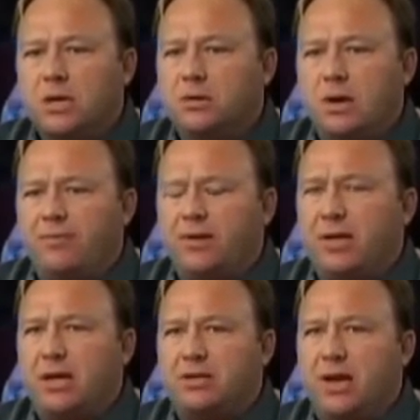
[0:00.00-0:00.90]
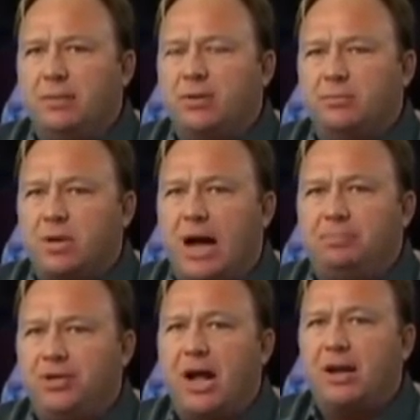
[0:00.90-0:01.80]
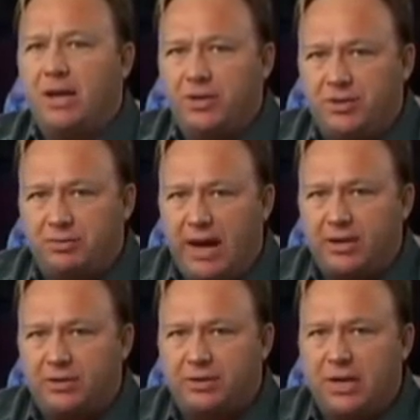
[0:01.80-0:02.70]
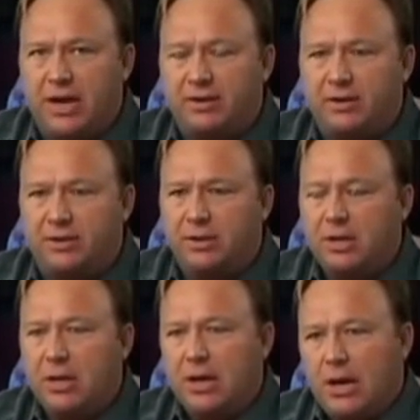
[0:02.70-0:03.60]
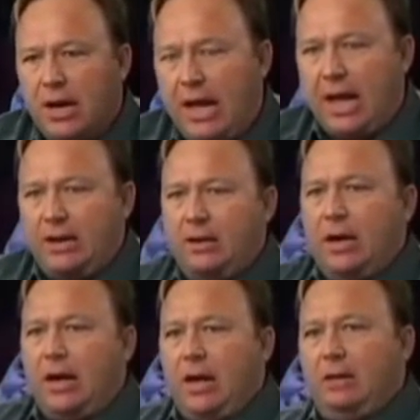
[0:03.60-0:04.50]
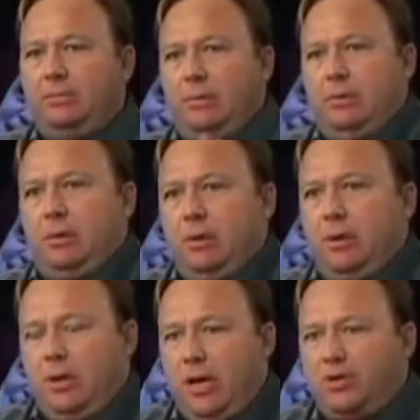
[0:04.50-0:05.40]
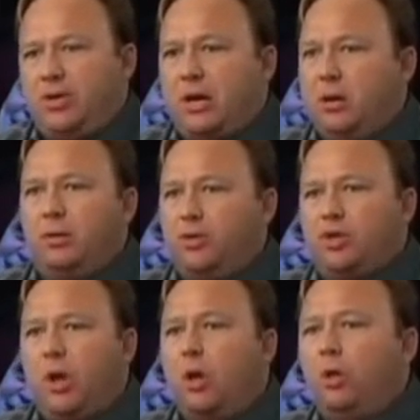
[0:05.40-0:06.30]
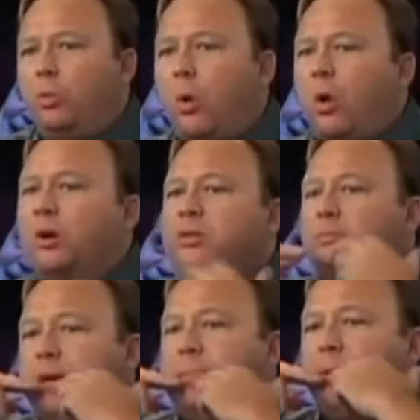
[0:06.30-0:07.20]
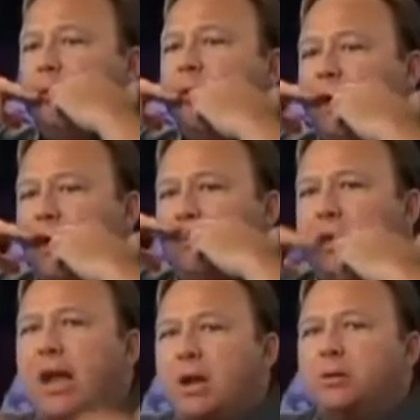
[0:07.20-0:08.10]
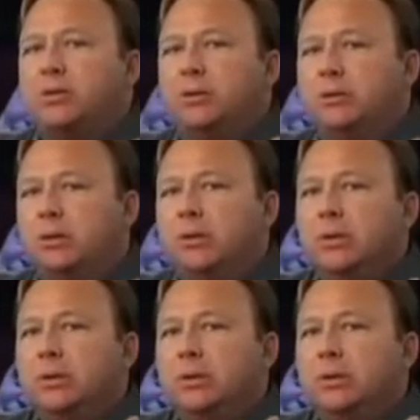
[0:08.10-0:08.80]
under, I forget the guy's name, some top Chinese cancer scientist. And he said, you know, just whole wards of people at MD Anderson,